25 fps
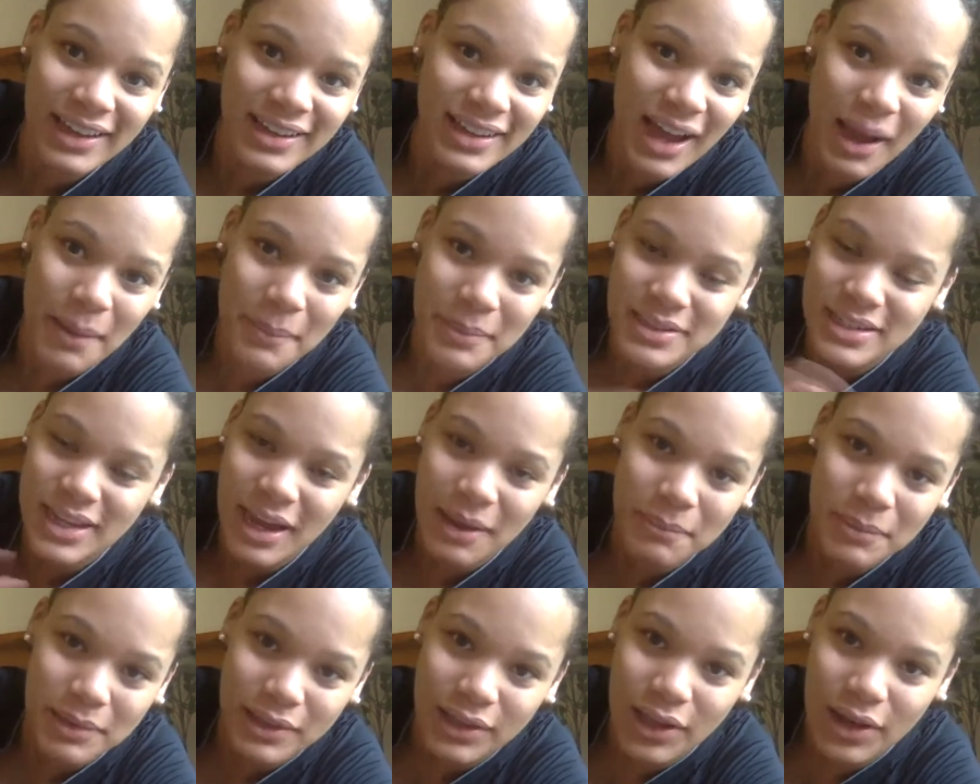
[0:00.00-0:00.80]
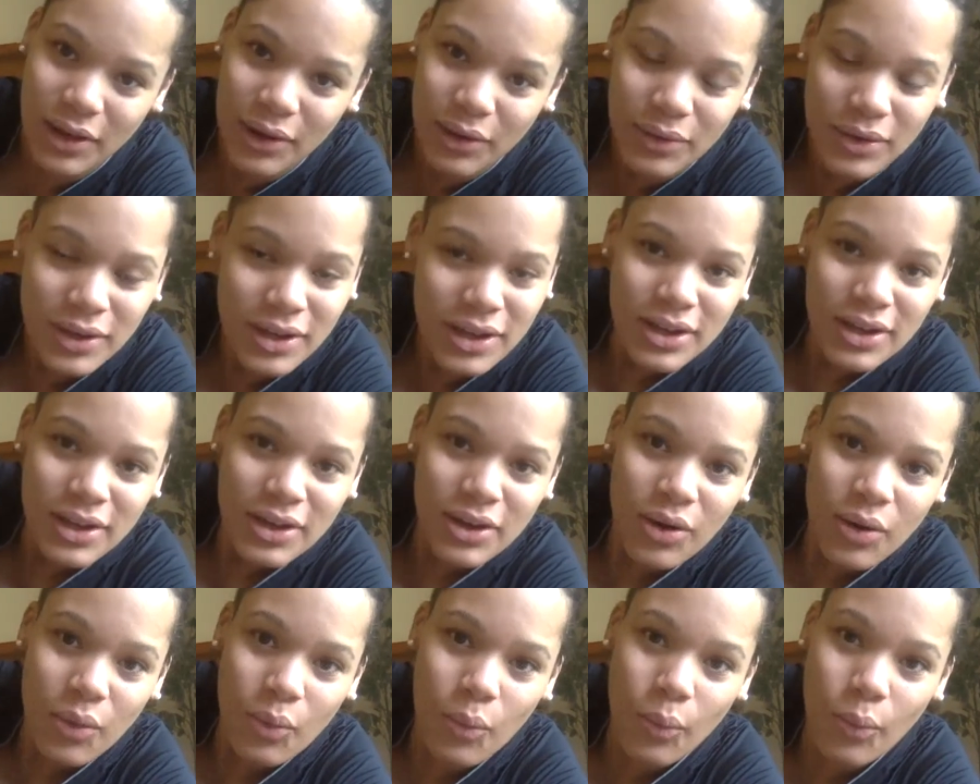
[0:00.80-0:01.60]
Comment down below
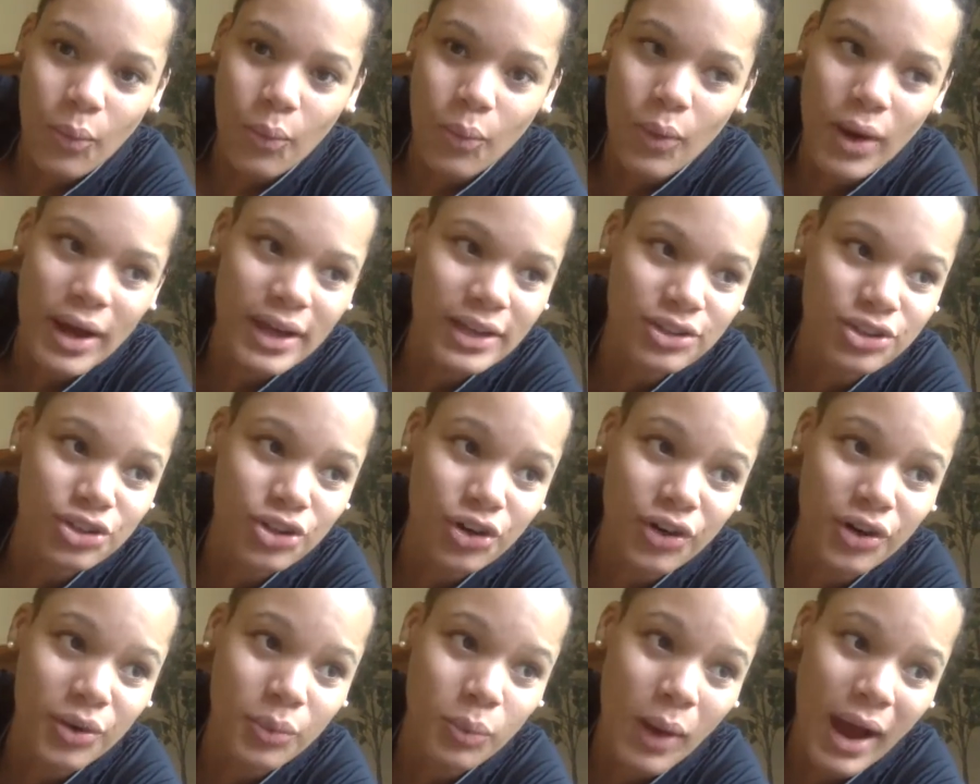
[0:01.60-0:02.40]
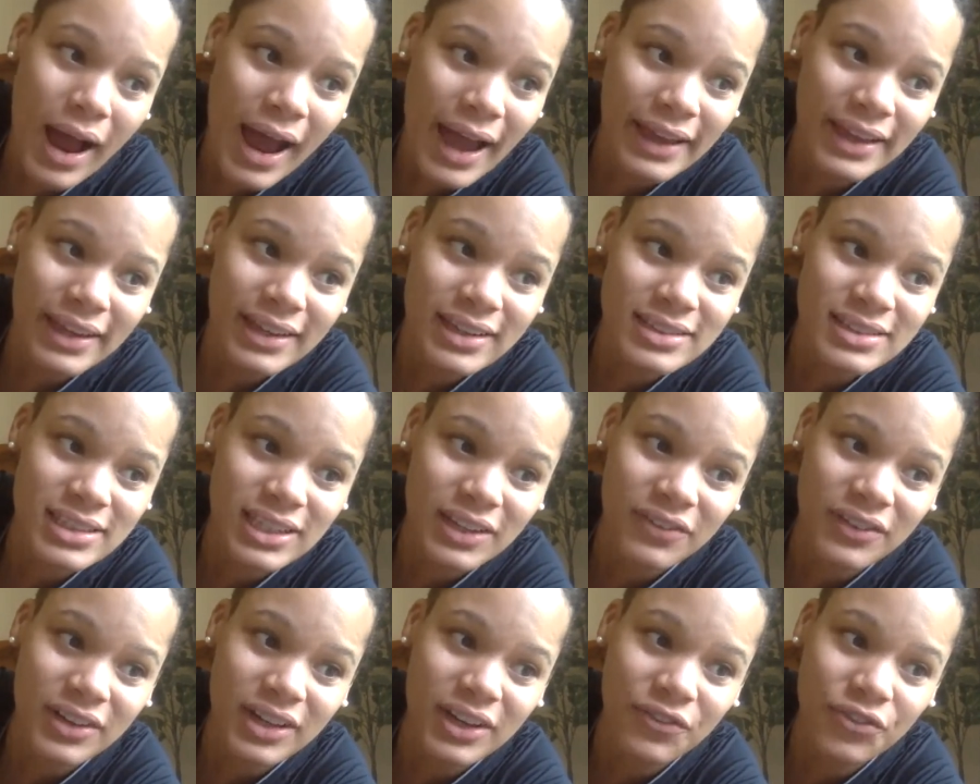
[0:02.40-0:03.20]
what your why is.
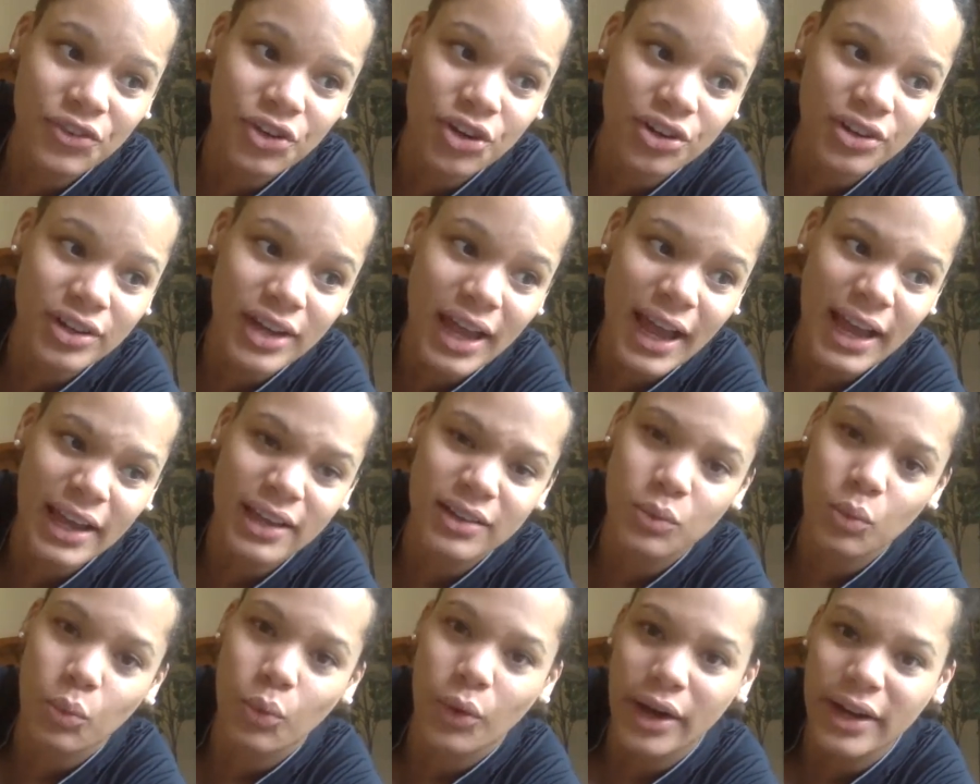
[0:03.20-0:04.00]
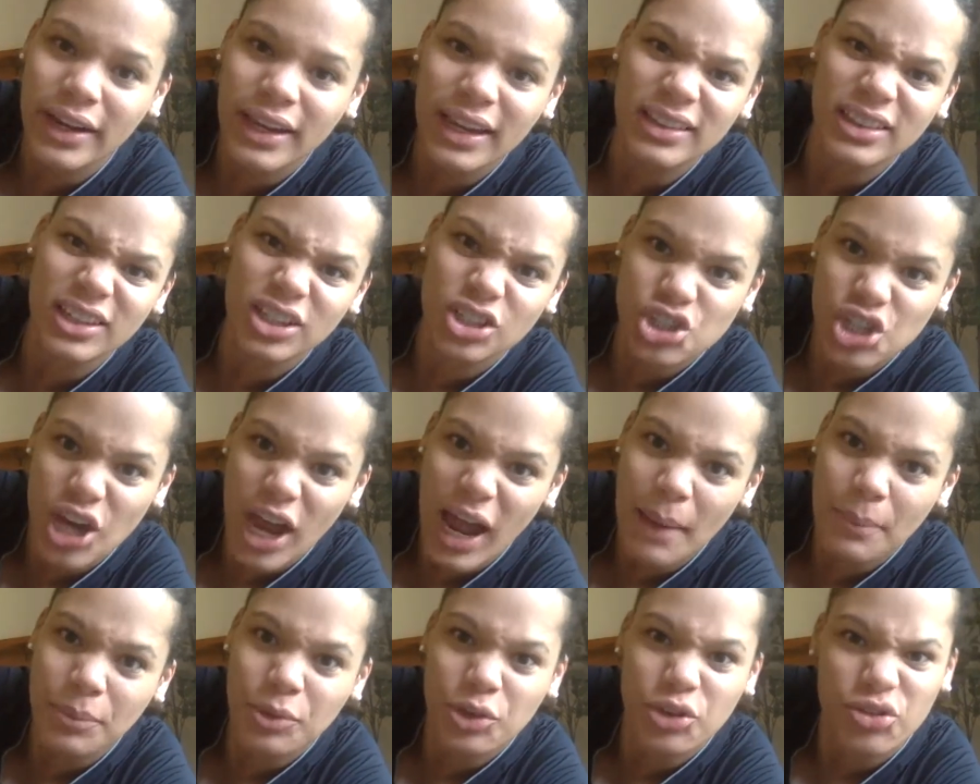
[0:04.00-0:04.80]
Even if you're not working the
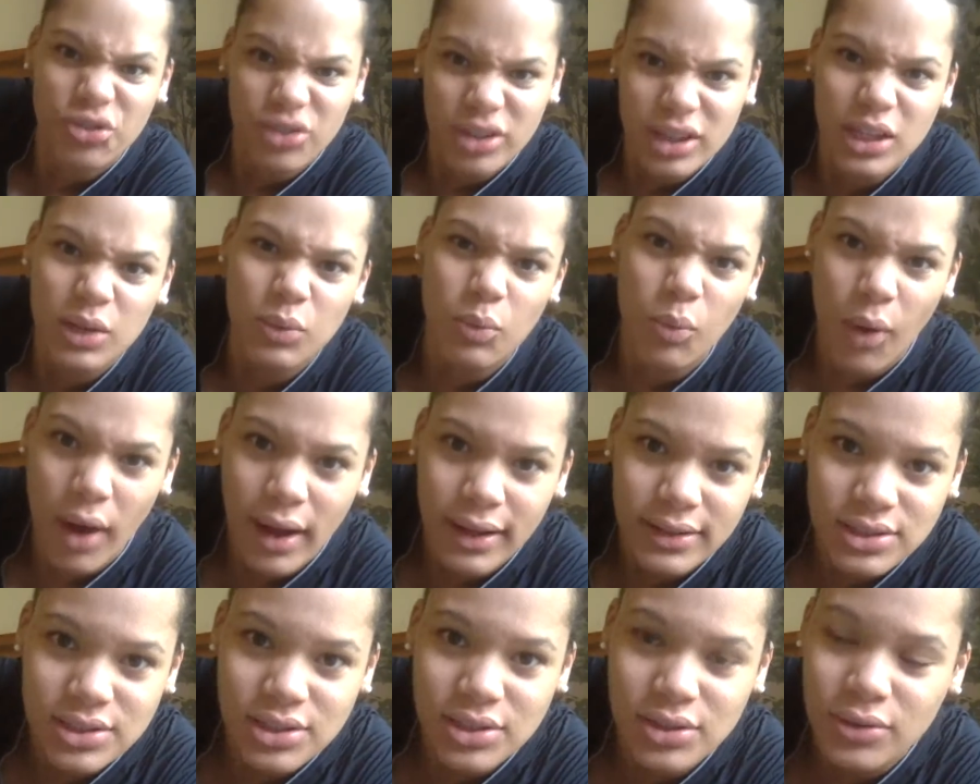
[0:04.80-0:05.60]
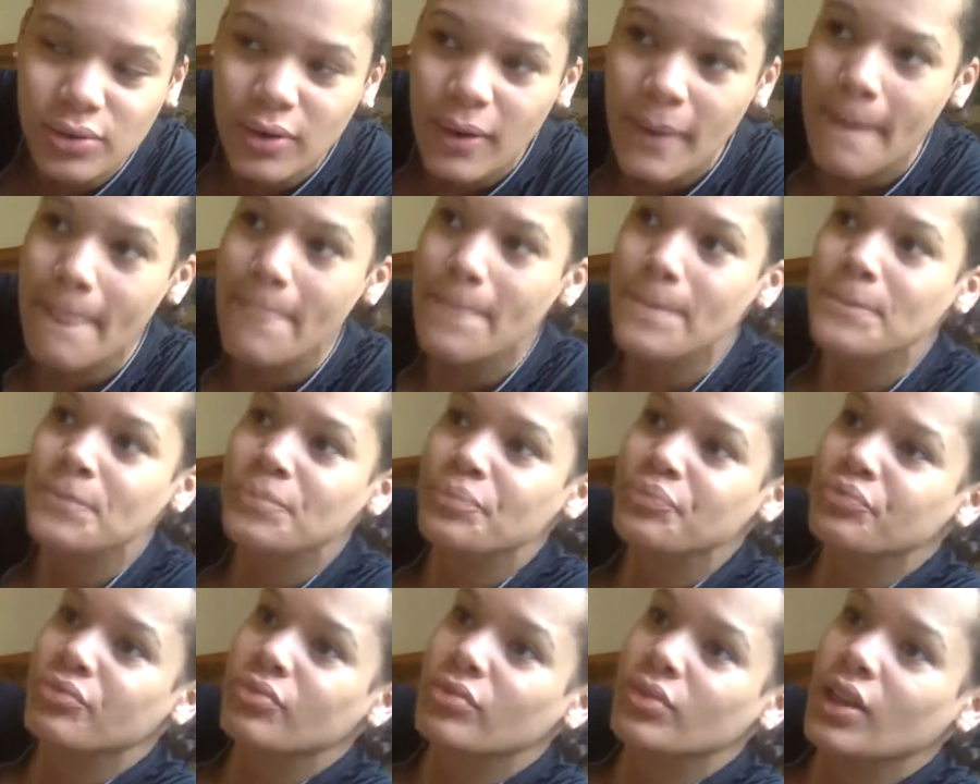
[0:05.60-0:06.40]
job you really want to,
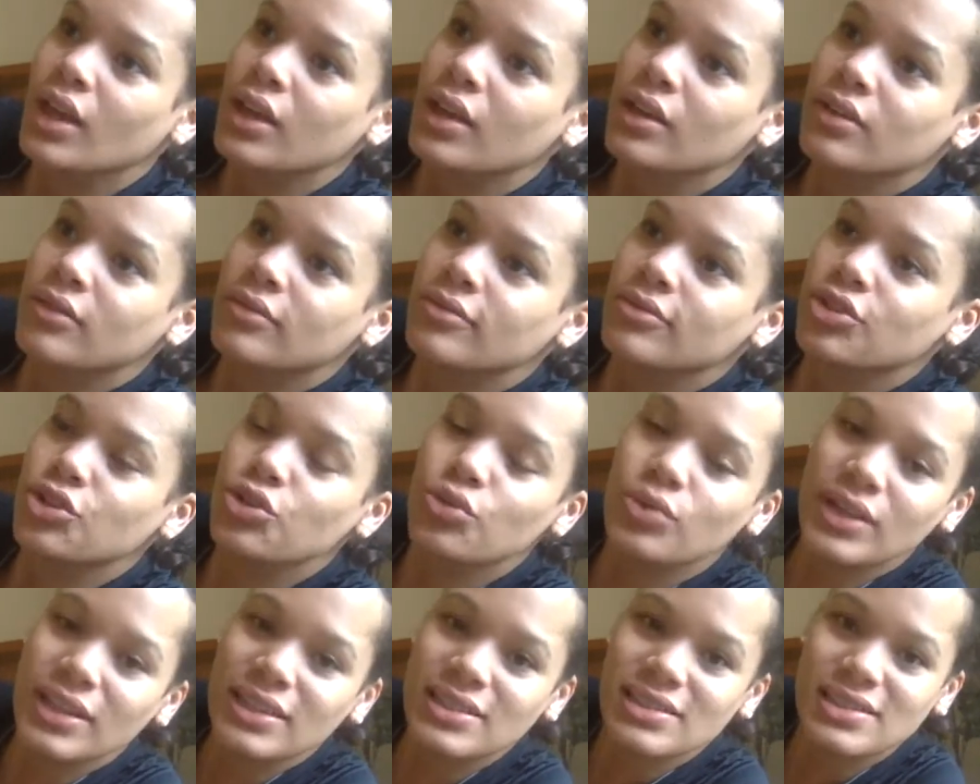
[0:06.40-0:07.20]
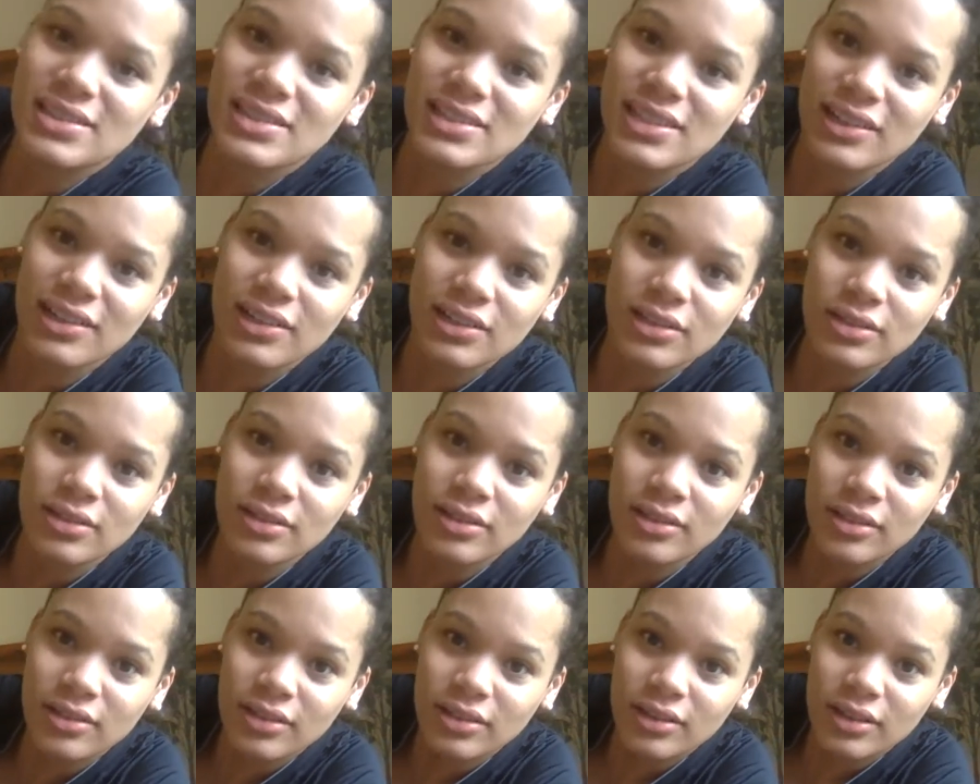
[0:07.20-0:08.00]
you can still
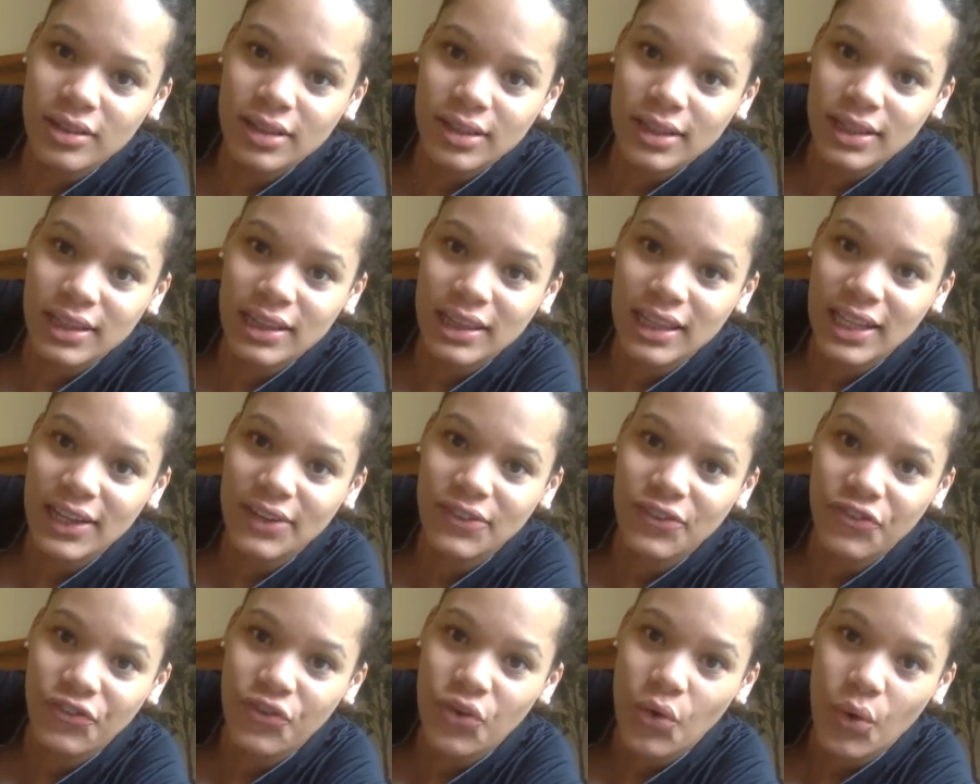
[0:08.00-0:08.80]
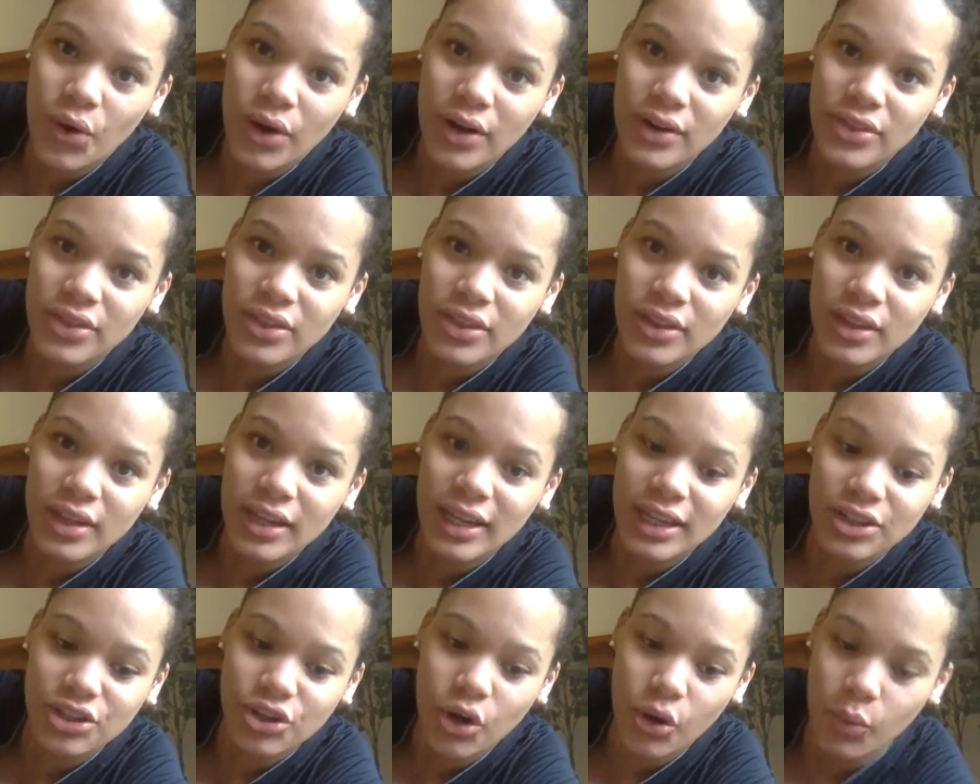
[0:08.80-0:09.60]
live forth
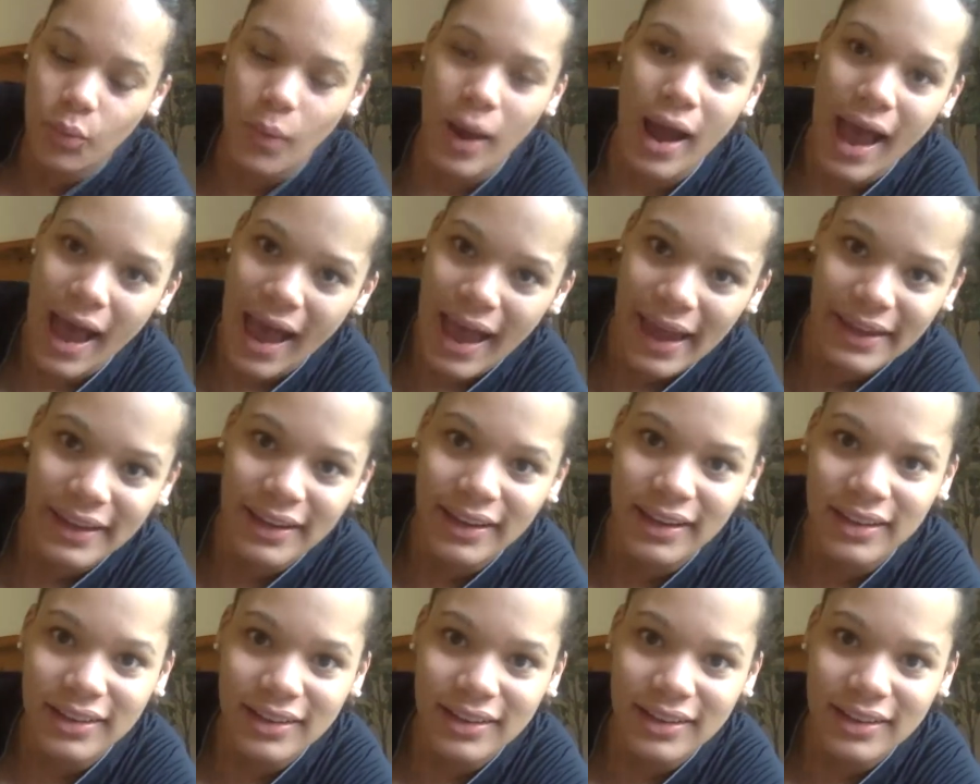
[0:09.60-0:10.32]
in your why.